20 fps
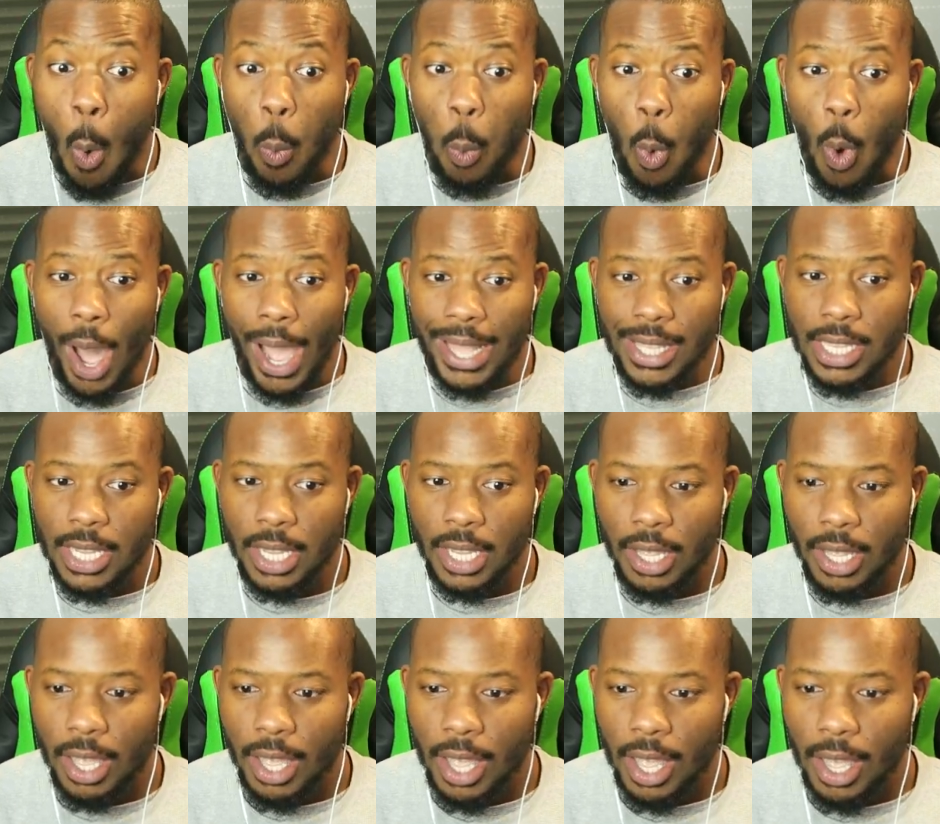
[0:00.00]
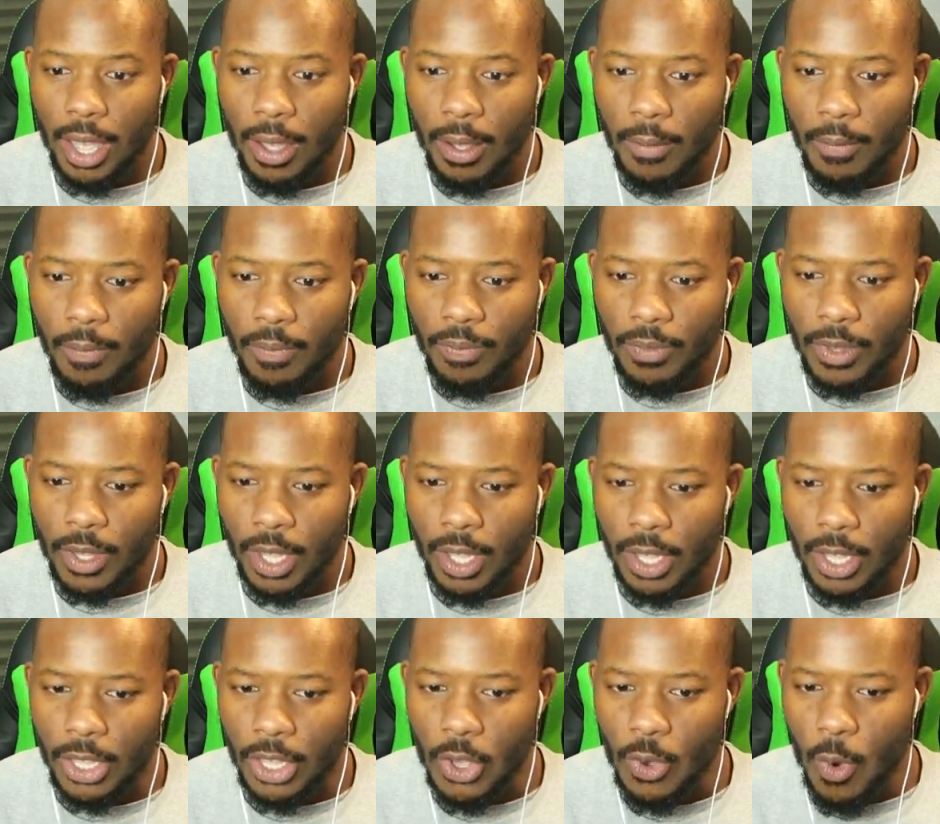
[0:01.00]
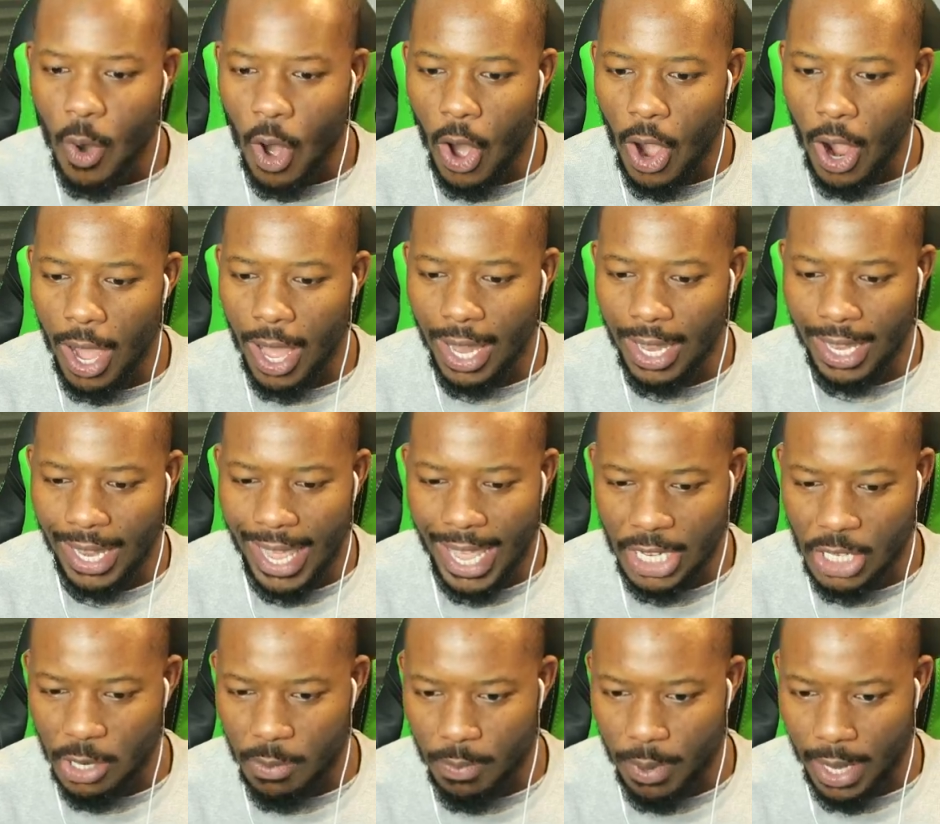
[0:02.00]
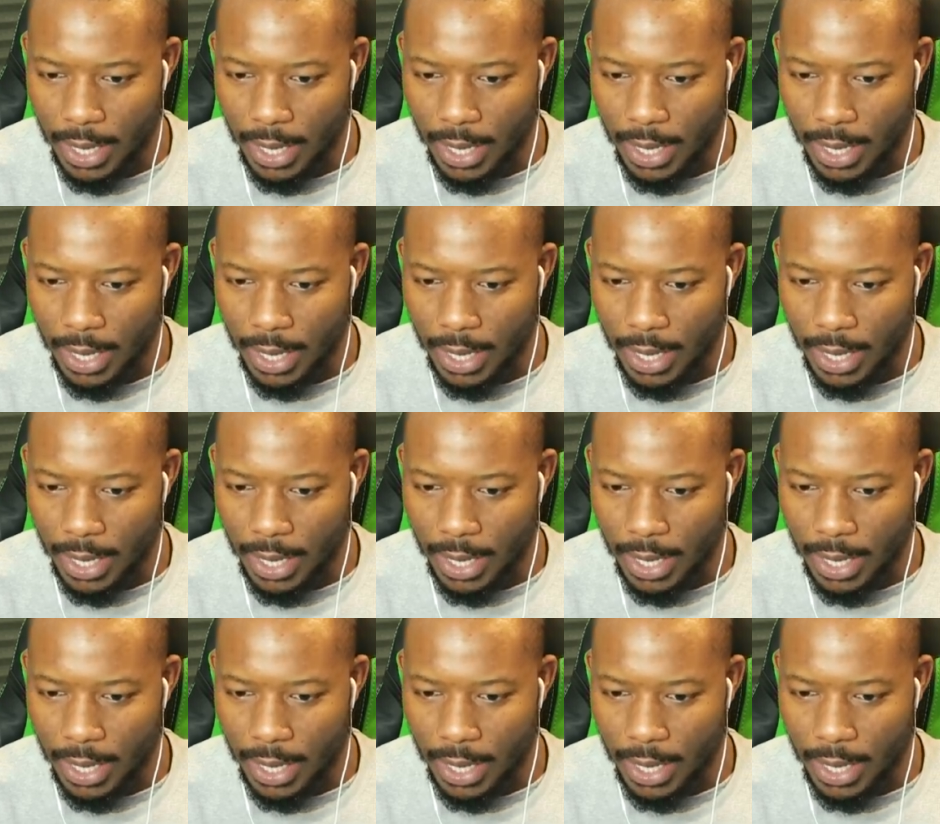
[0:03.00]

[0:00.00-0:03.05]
What? You are a legend,